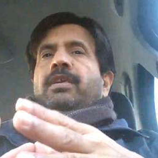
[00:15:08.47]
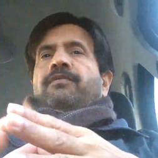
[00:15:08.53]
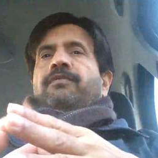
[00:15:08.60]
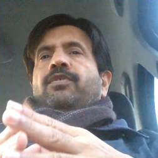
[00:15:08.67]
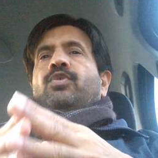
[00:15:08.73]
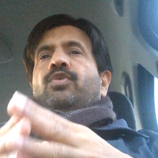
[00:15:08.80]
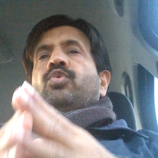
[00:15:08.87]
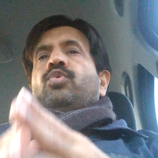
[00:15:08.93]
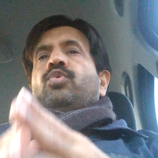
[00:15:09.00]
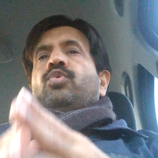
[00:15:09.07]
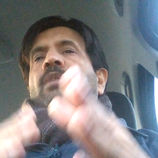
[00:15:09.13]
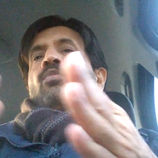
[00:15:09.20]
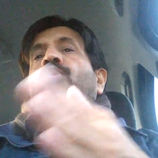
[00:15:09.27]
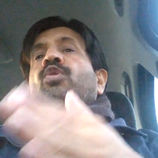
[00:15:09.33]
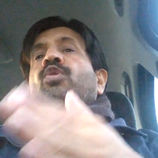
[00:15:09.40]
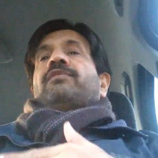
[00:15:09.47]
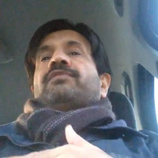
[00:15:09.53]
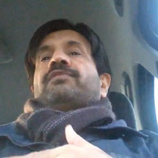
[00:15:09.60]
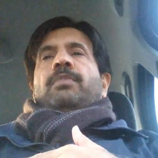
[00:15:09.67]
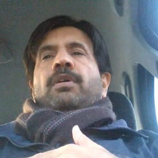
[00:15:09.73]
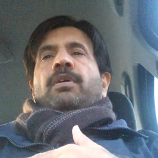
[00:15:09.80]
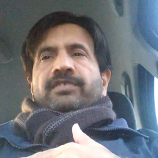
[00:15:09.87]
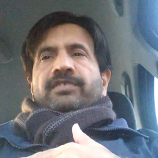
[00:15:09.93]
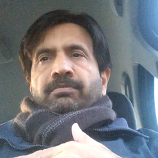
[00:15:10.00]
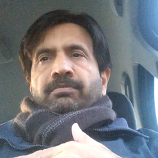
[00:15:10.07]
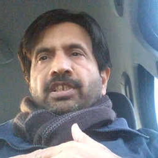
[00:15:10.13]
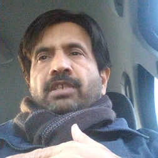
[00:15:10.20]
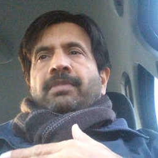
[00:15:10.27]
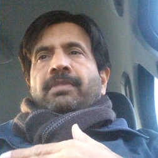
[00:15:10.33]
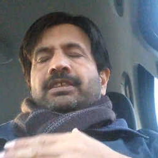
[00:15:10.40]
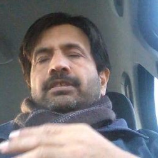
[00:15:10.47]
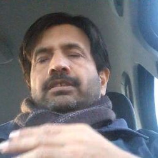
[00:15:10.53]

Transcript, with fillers: if two or more of the above measurement